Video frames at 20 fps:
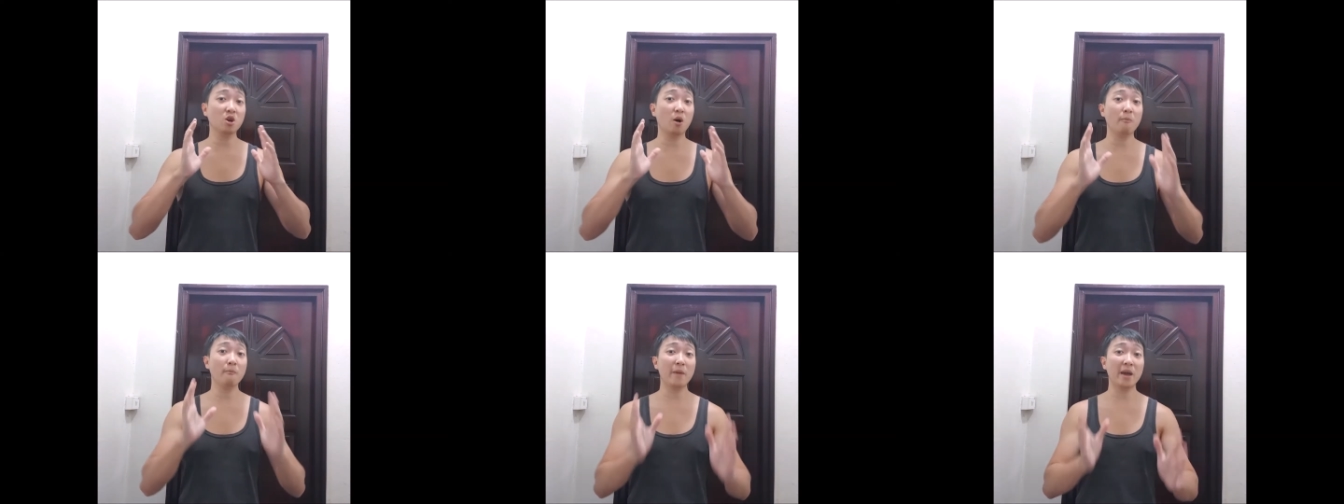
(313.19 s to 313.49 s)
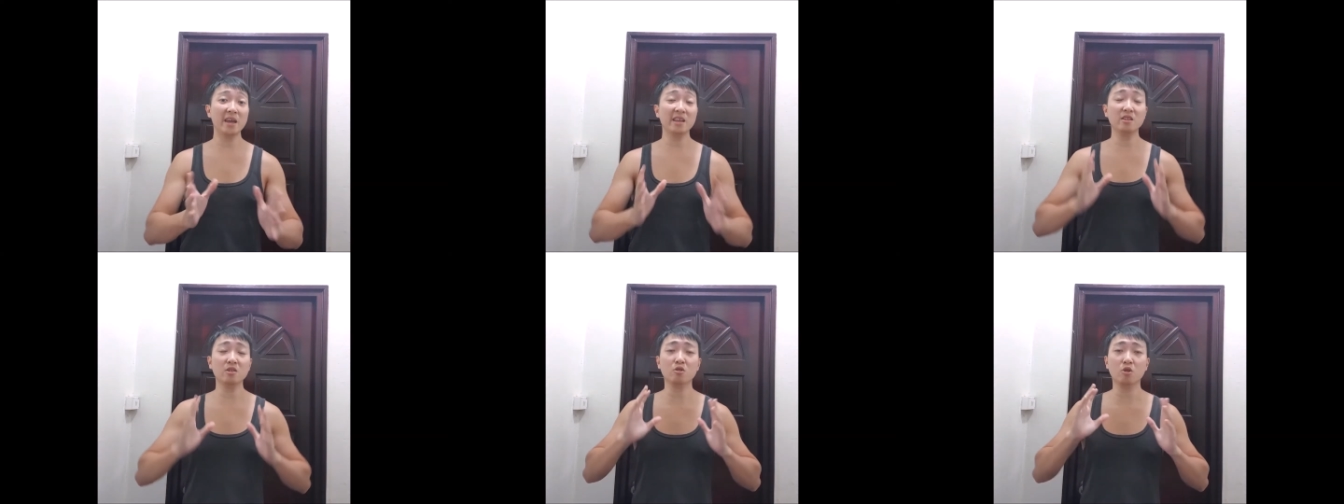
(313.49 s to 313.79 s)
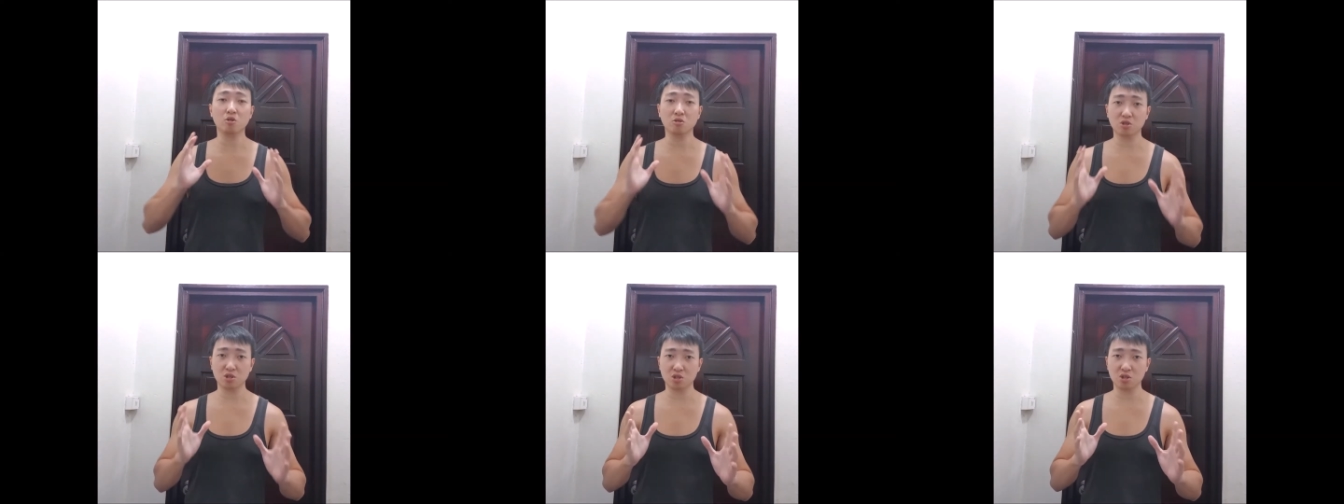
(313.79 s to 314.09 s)
your main
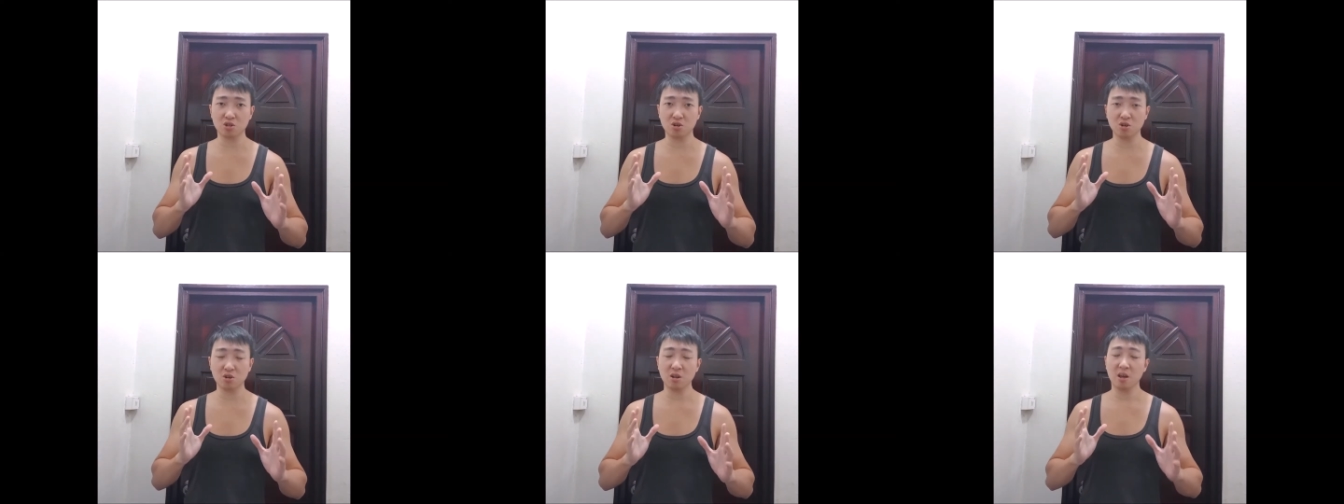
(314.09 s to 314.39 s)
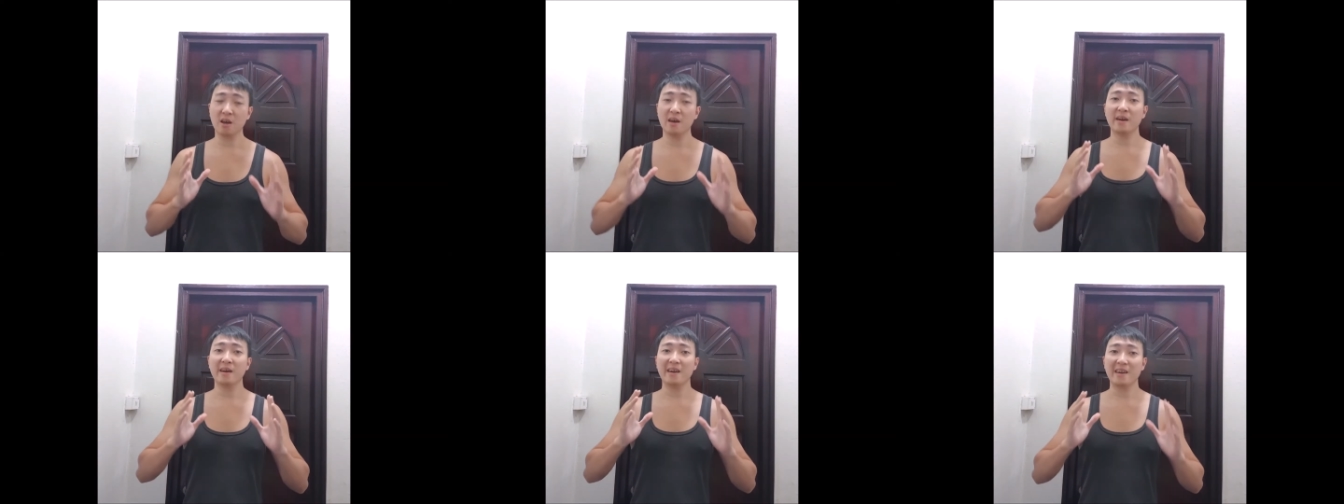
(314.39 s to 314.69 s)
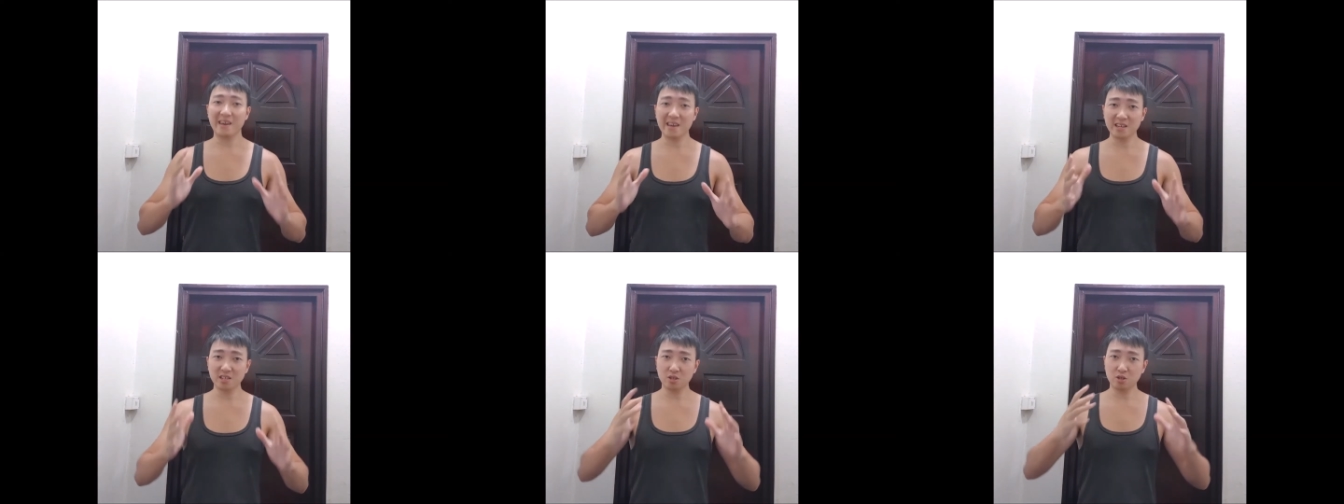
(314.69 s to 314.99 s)
concern
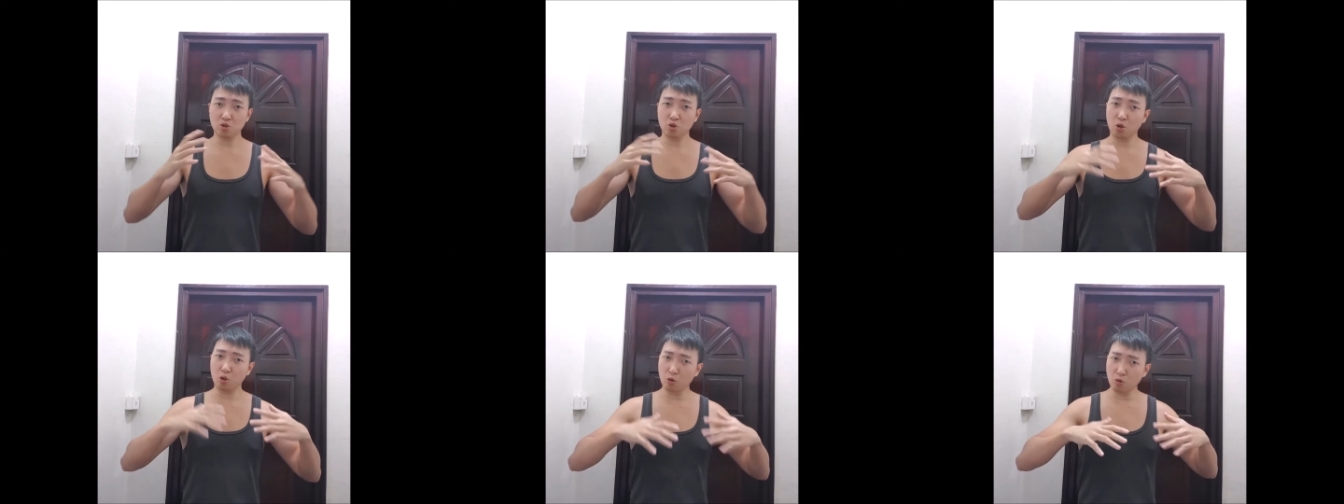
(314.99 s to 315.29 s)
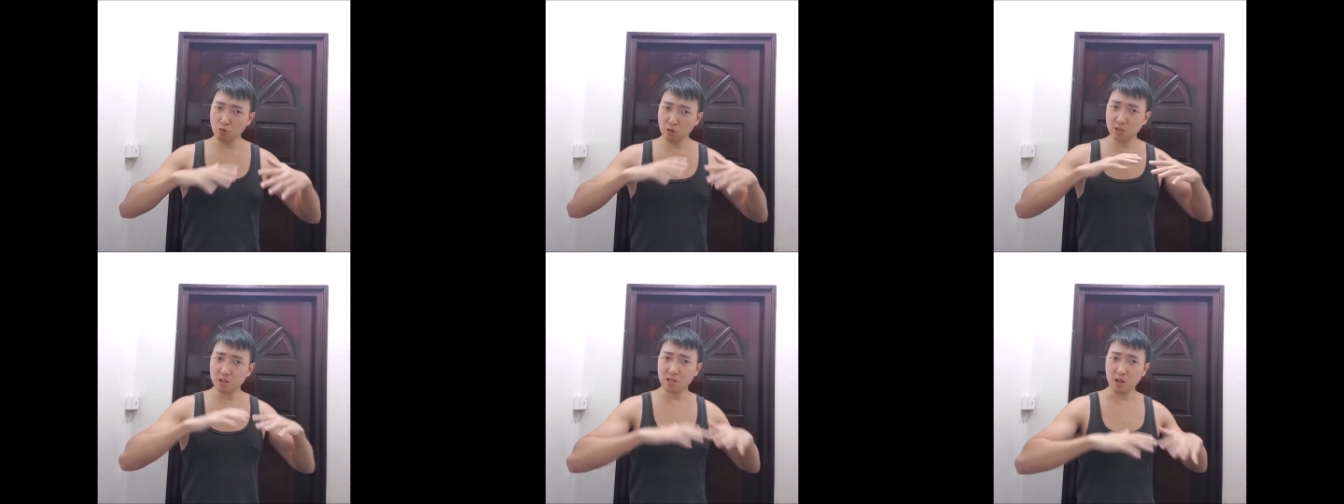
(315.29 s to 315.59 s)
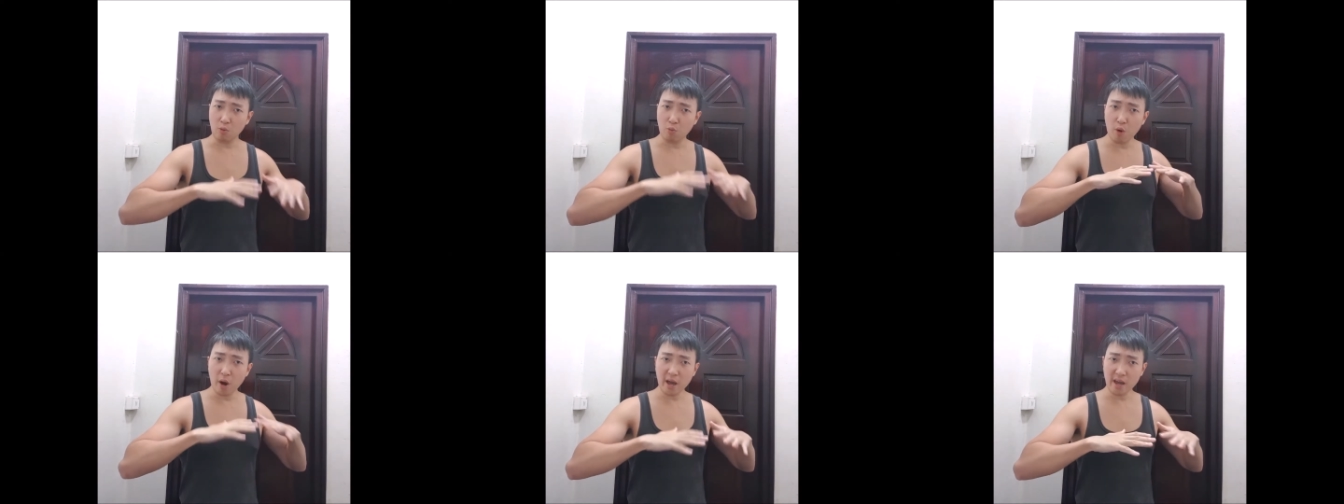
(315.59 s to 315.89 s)
is to lose
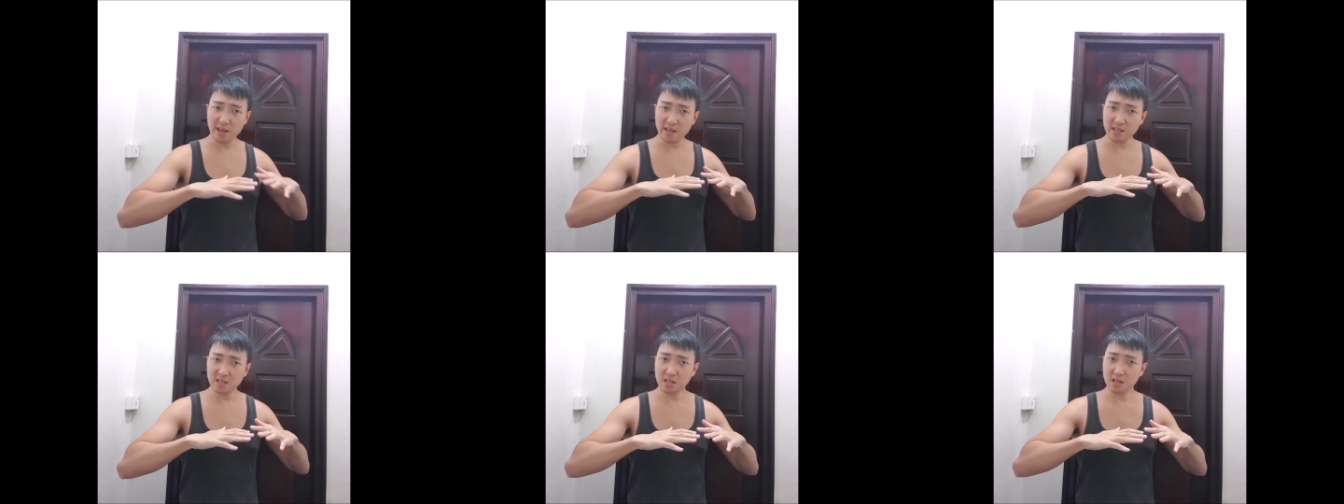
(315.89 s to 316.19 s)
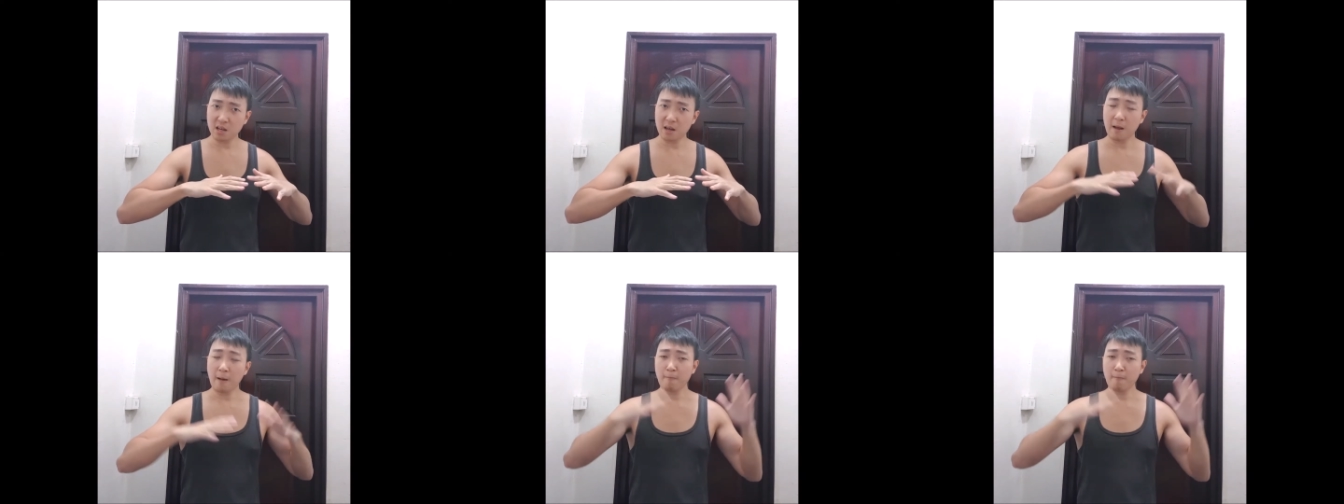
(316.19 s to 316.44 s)
the weight,